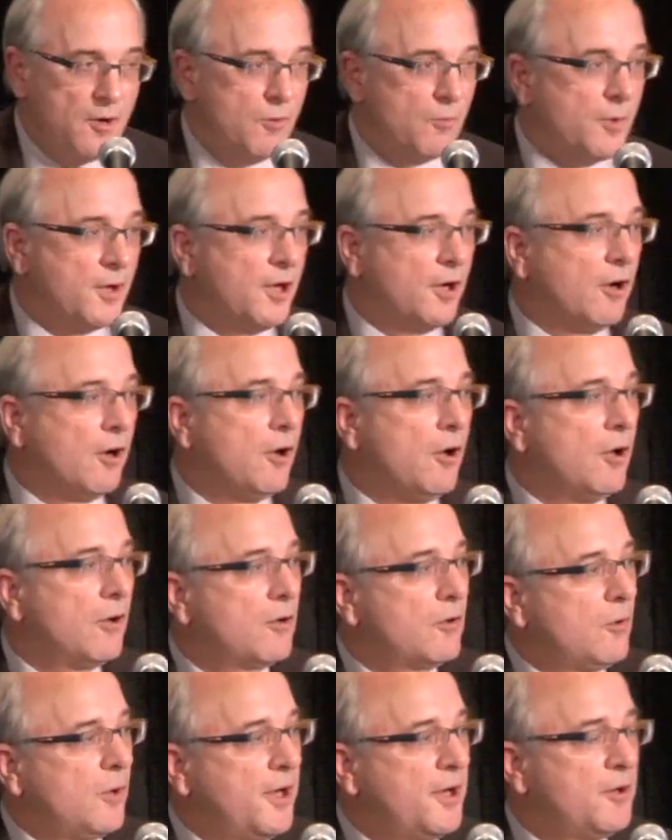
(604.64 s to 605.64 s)
We are all
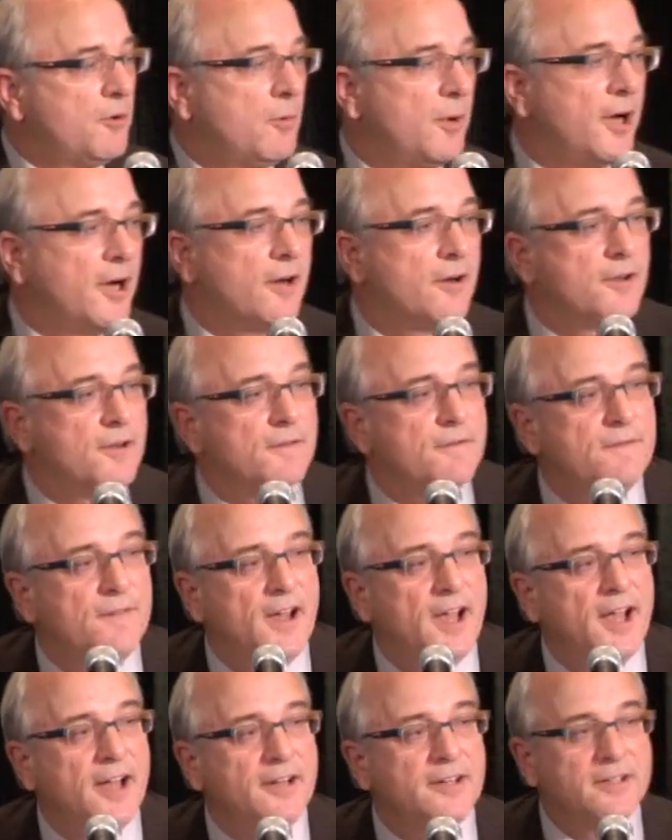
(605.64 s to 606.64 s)
quite aware of the
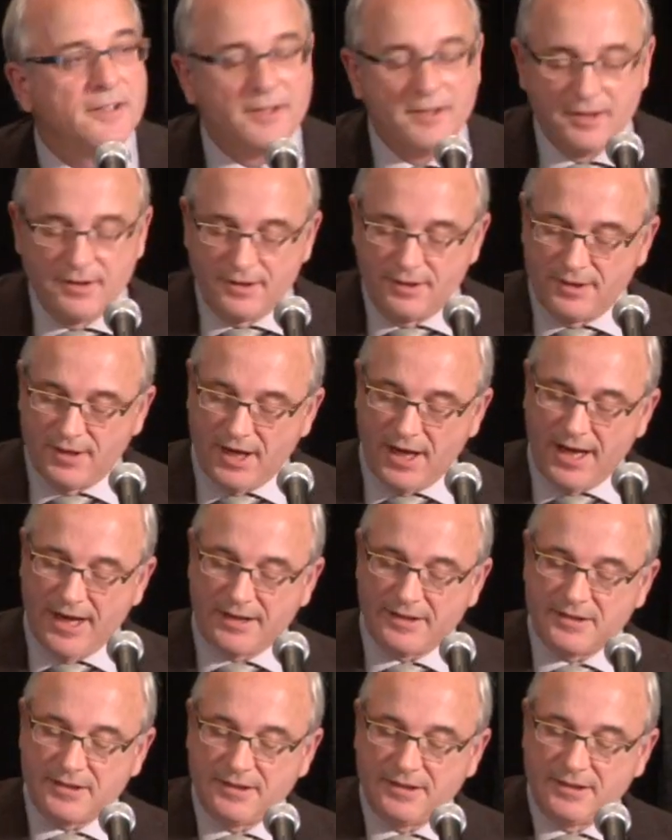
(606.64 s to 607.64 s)
fact
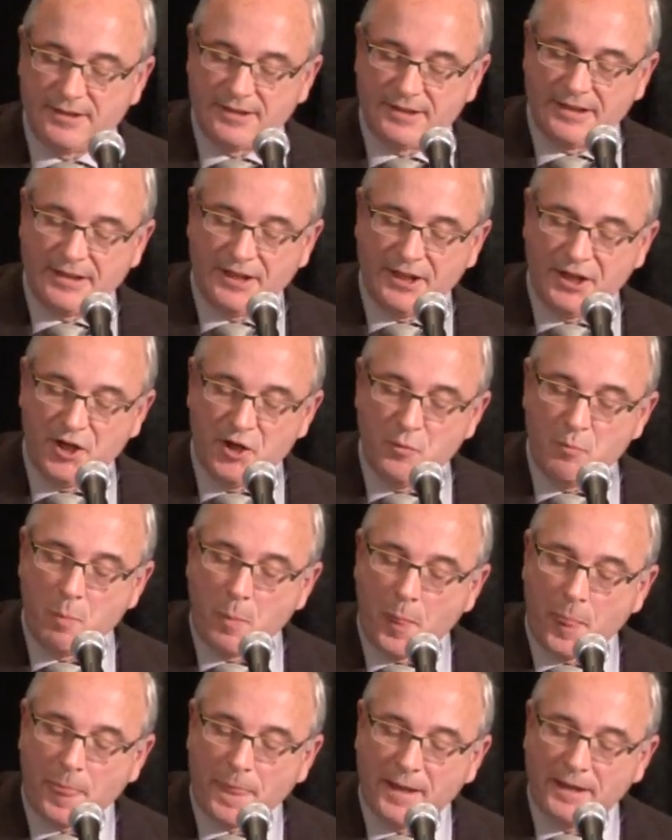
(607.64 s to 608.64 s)
that the
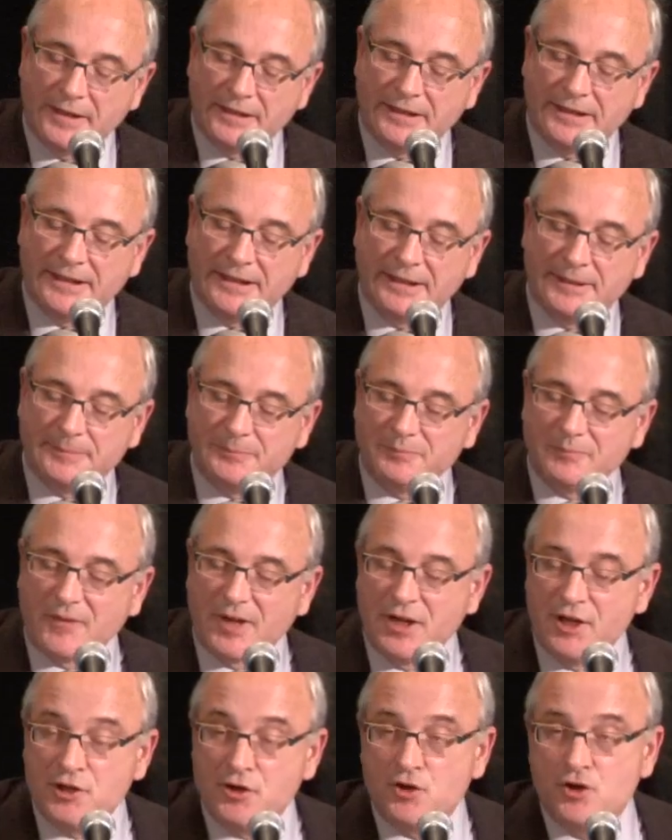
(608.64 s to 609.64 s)
uh,
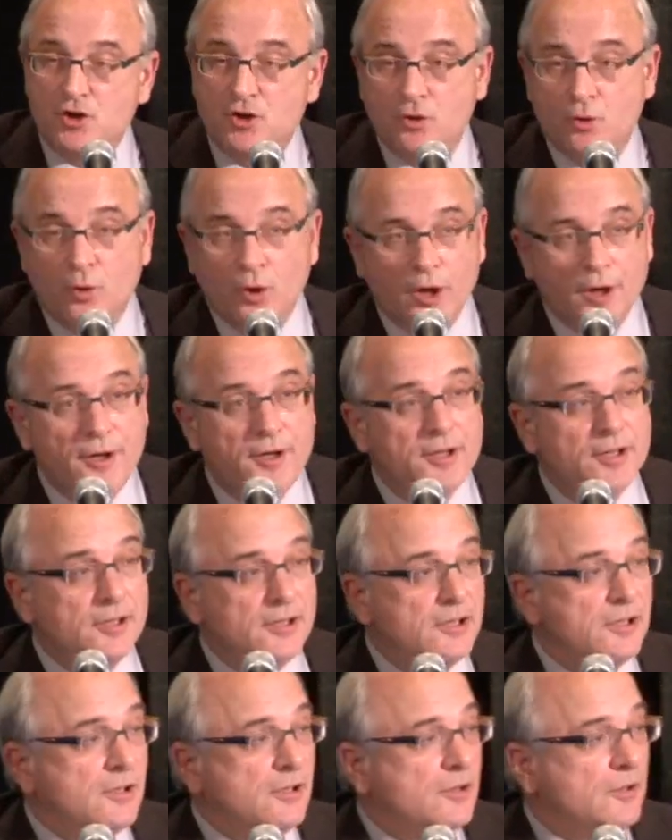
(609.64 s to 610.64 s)
insured
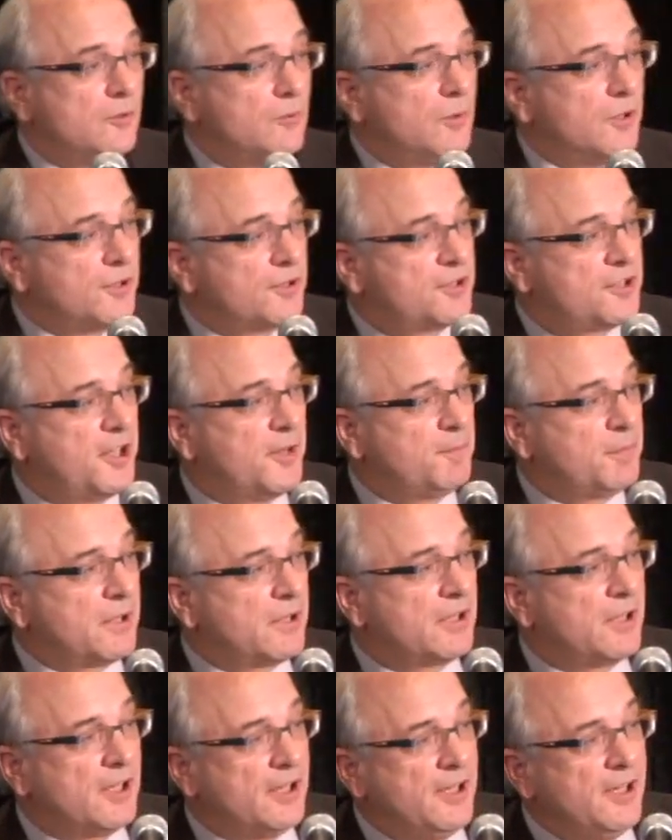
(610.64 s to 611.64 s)
will
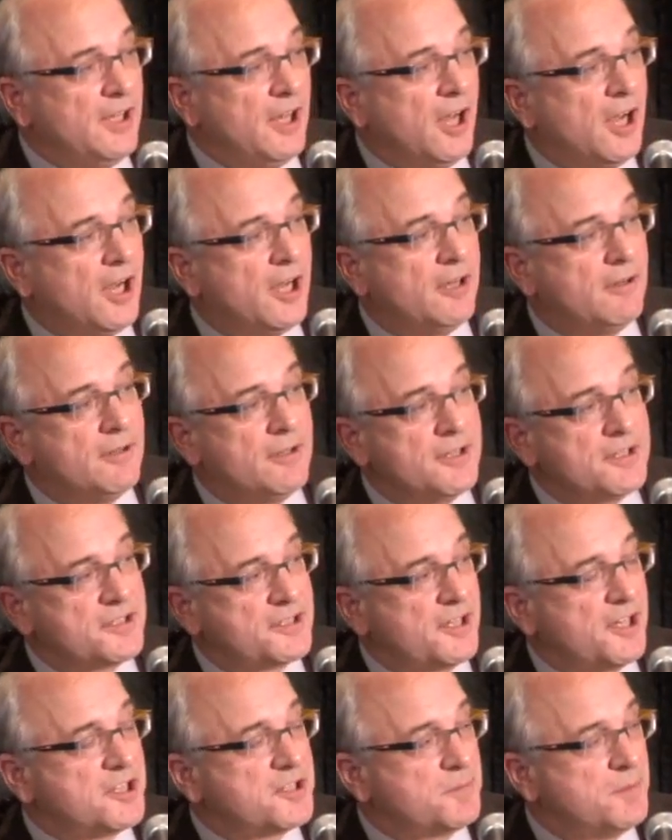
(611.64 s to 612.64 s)
typically hire an
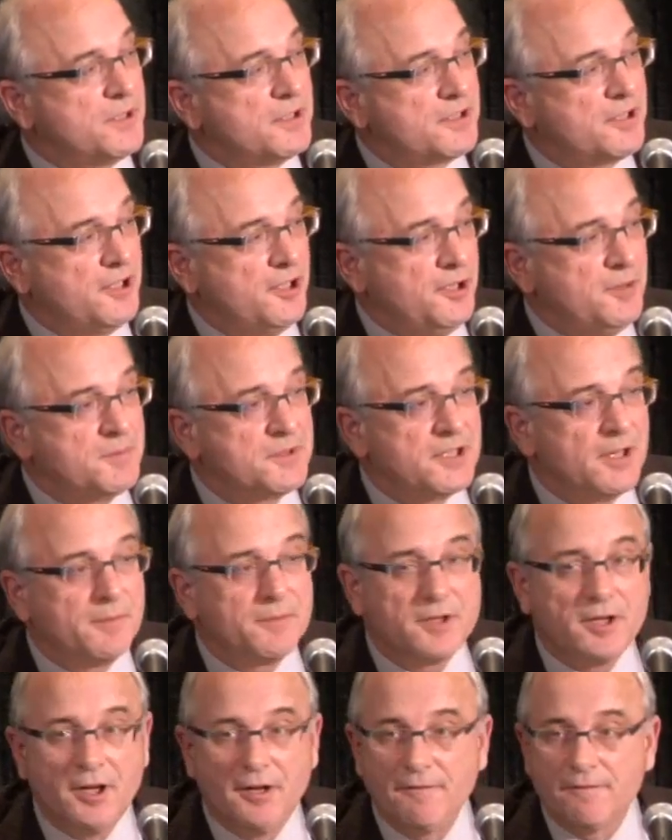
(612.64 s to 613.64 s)
assessment team
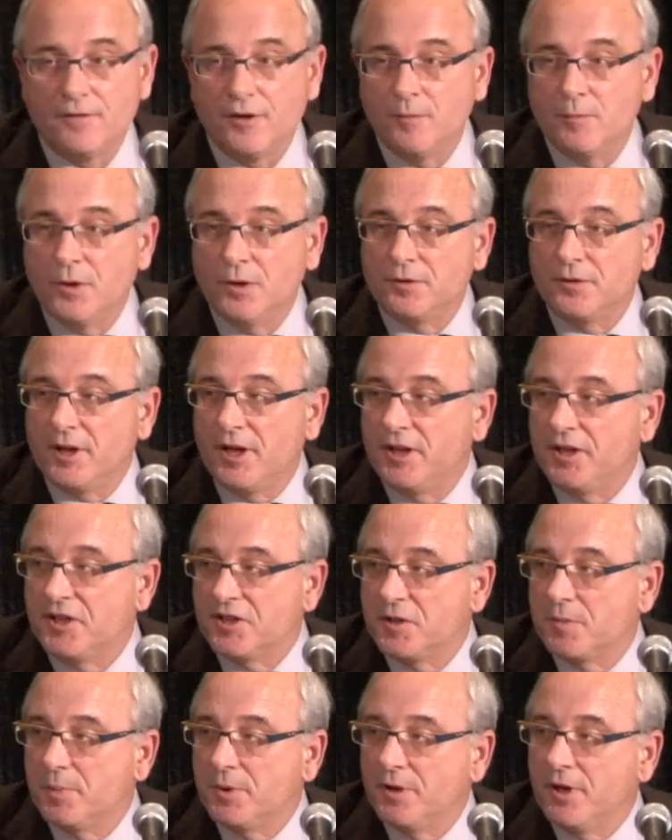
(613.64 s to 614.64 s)
sometime for a
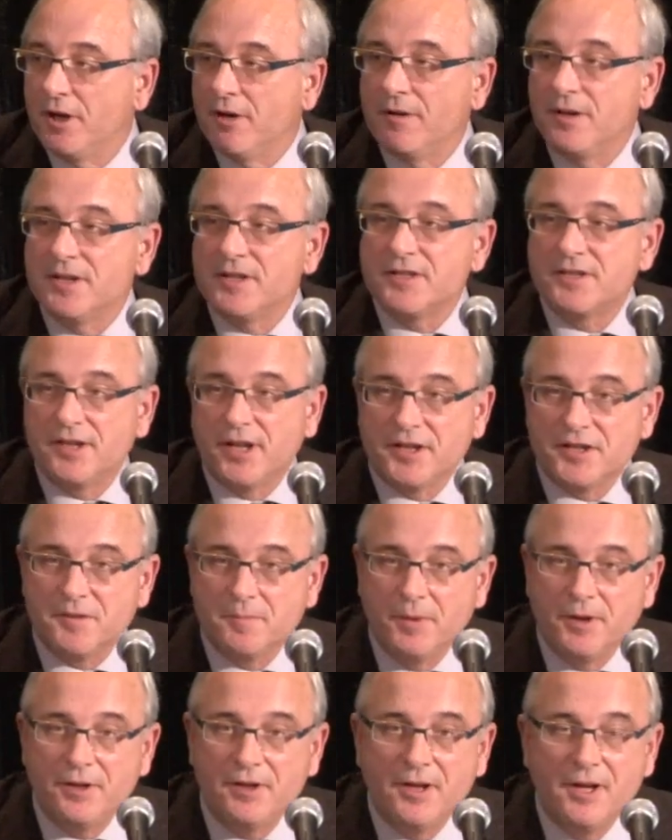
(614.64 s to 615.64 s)
multidisciplinary
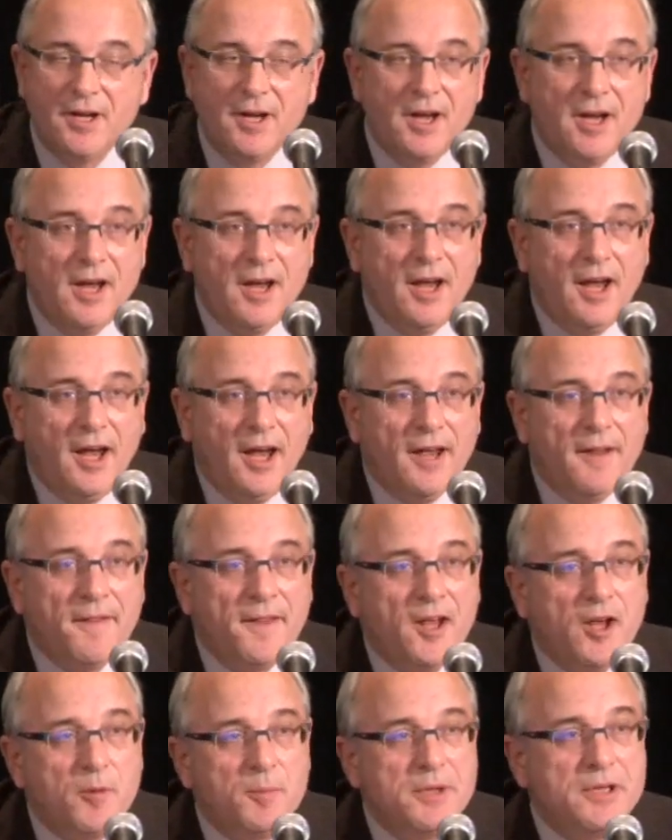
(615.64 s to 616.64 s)
assessment and
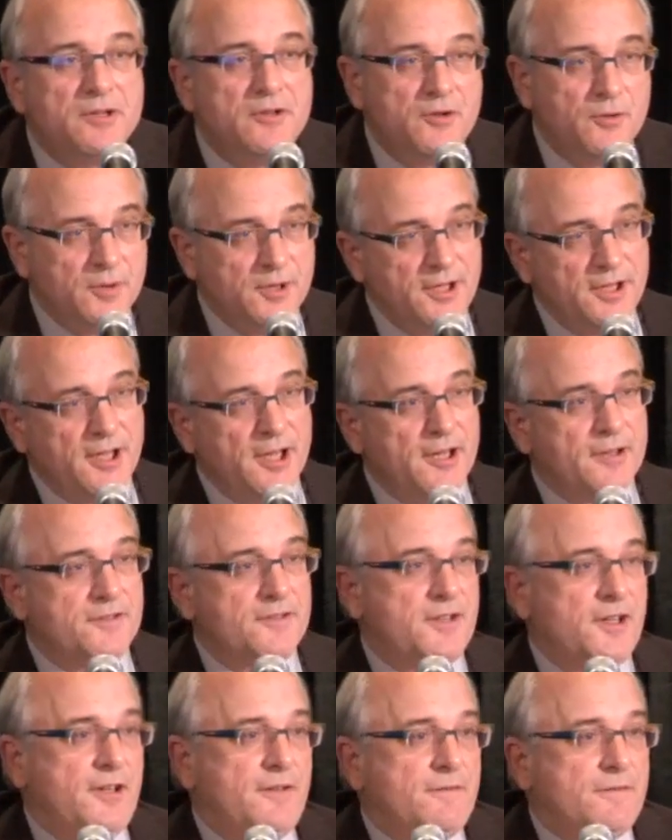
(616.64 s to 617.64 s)
they'll be doing that
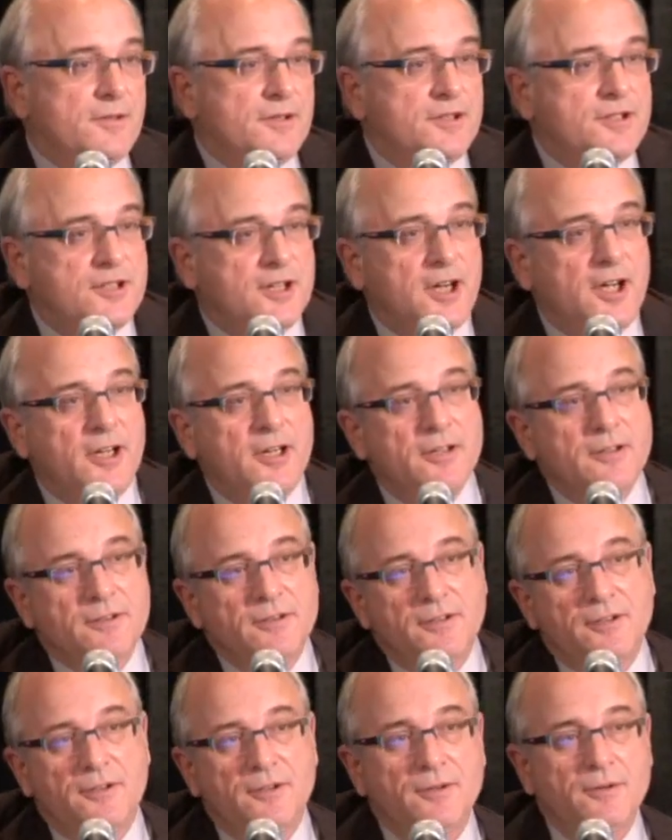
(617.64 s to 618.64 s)
say for a
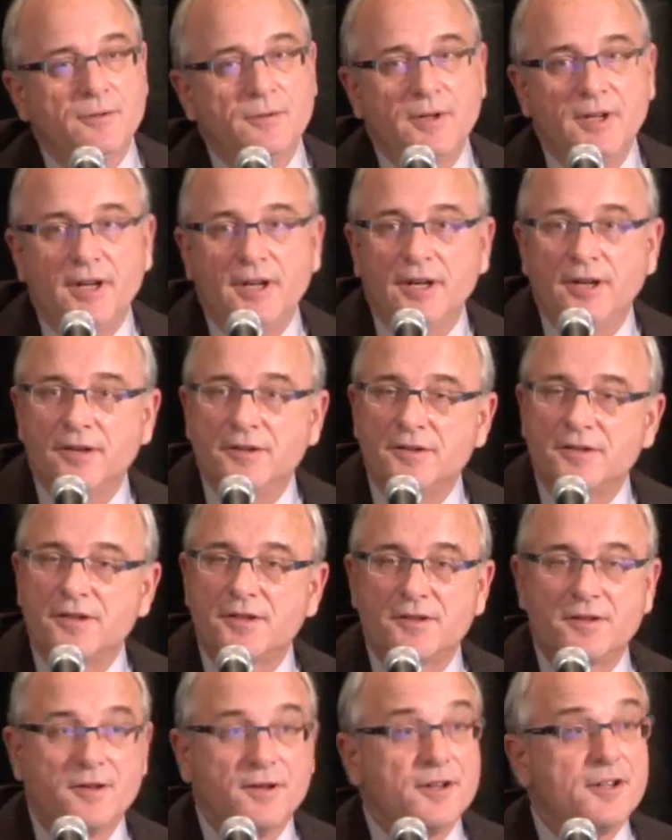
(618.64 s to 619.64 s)
child who is
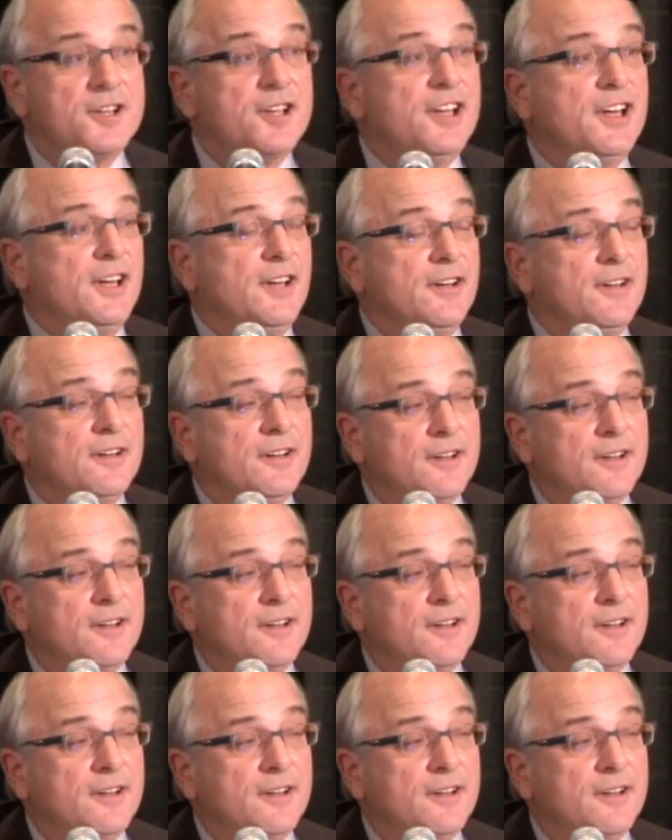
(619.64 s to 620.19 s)
13